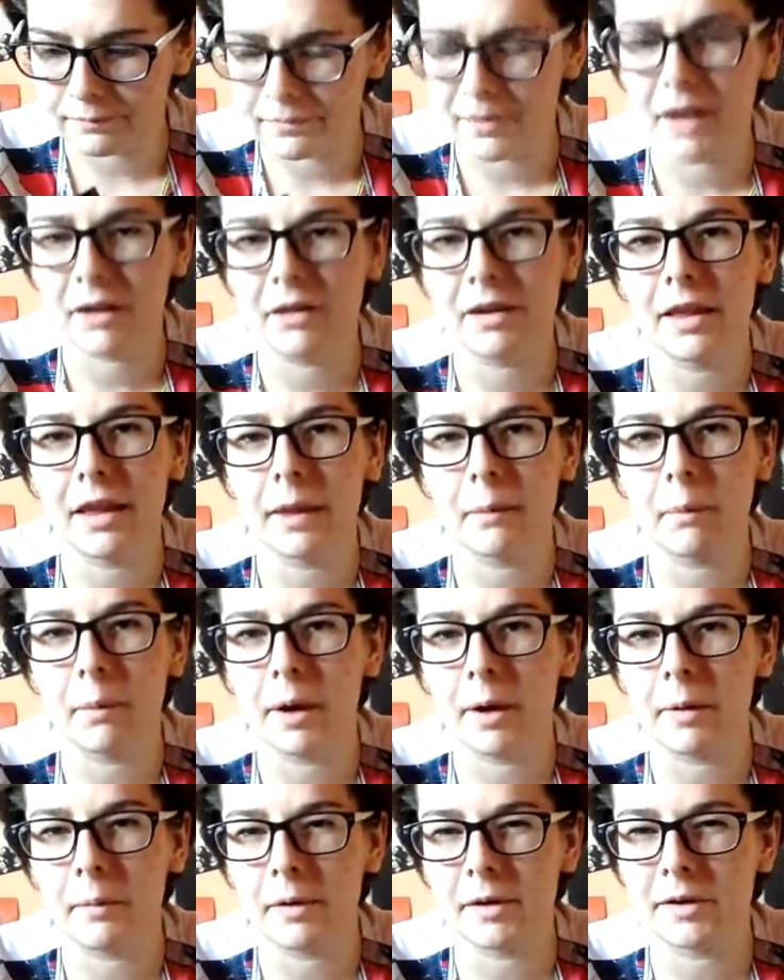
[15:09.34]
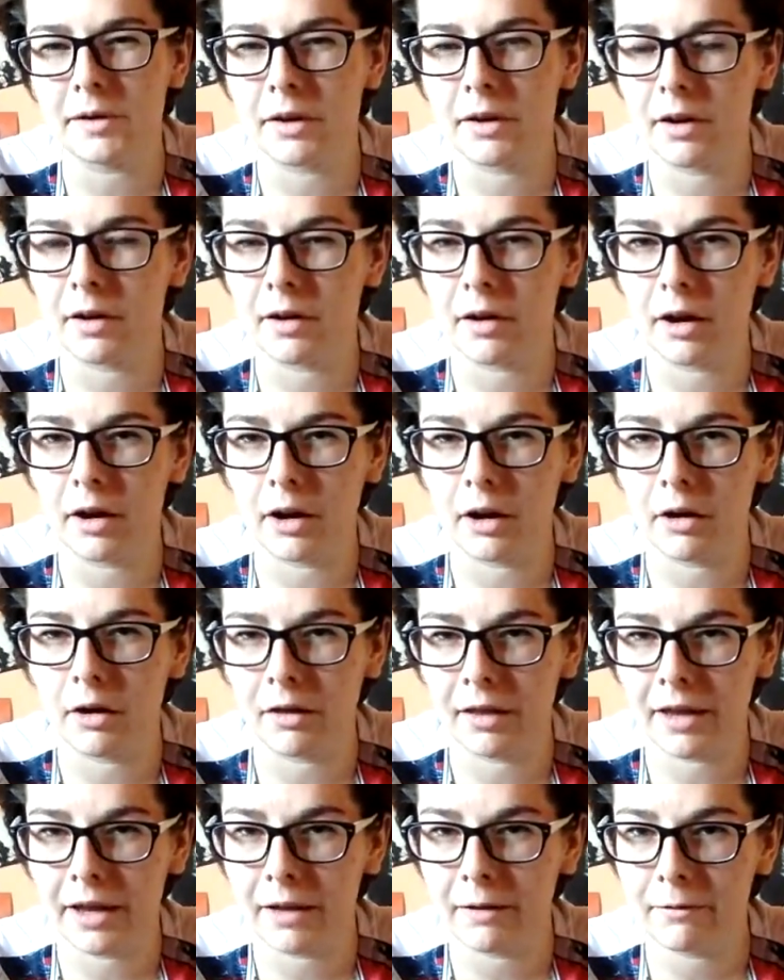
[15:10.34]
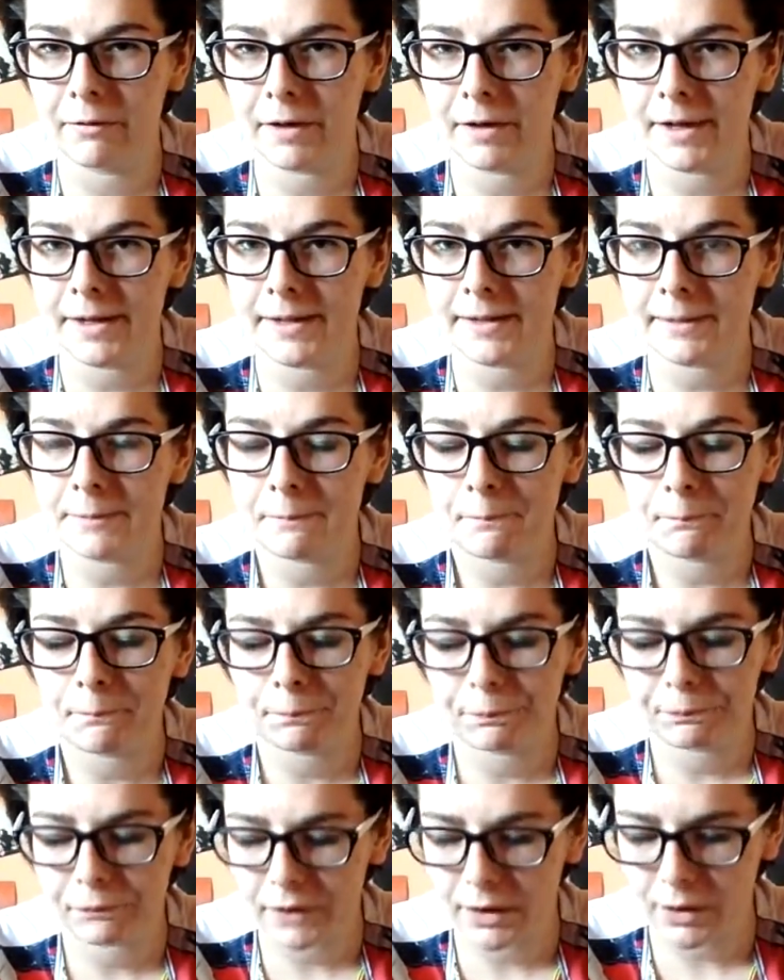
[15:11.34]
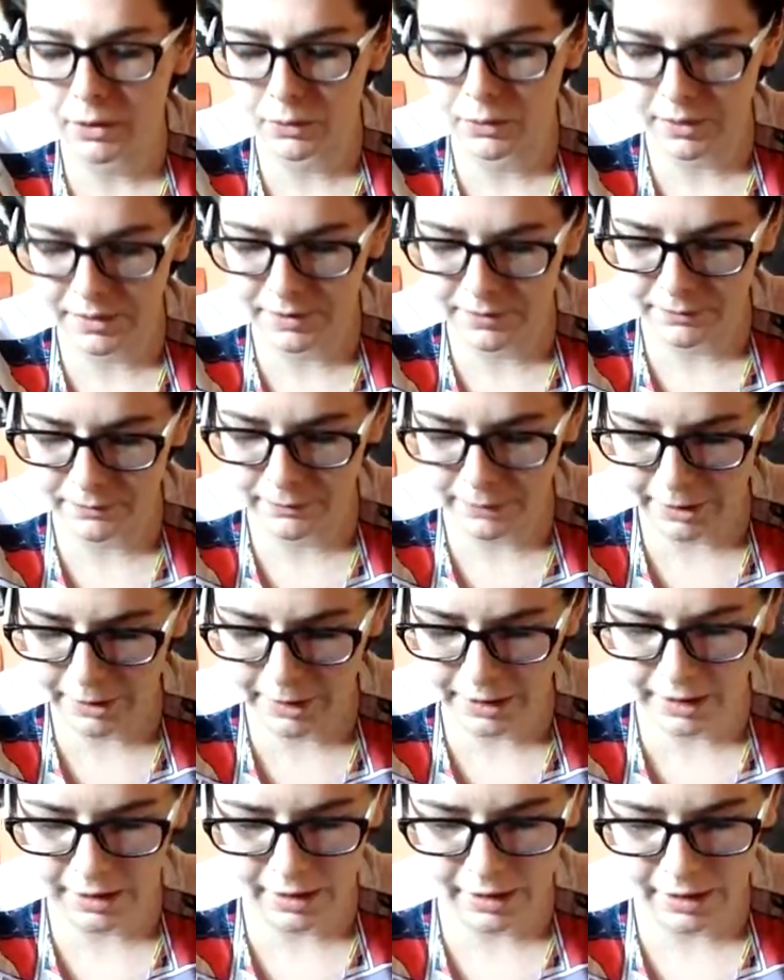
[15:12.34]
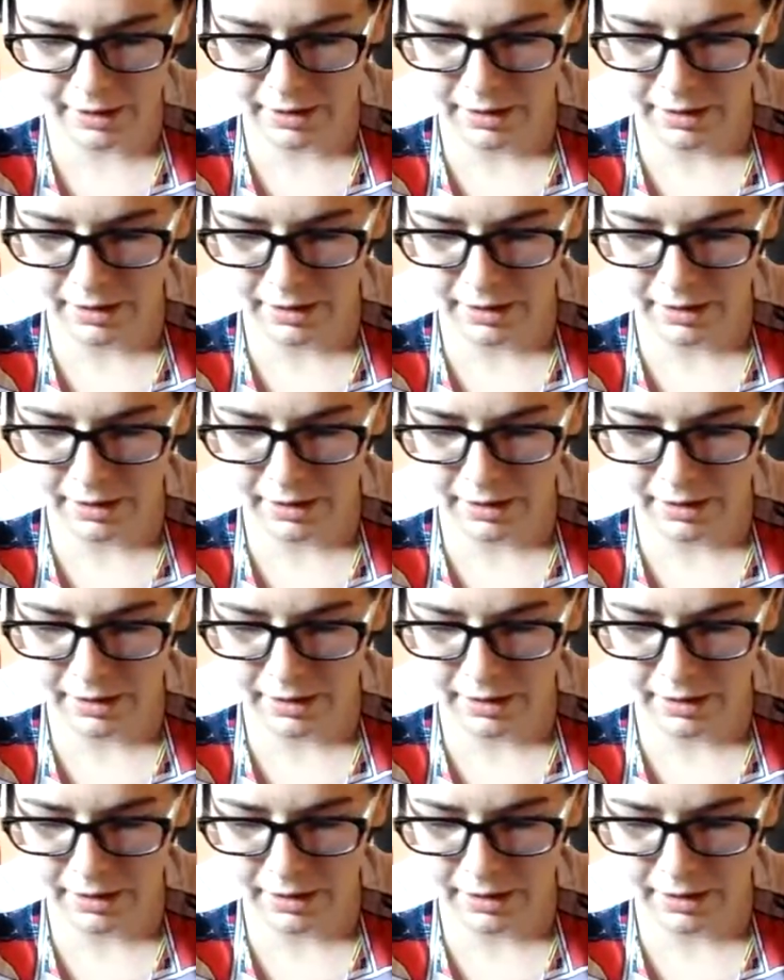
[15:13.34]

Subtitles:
Not really a partner, so a colleague of his who is working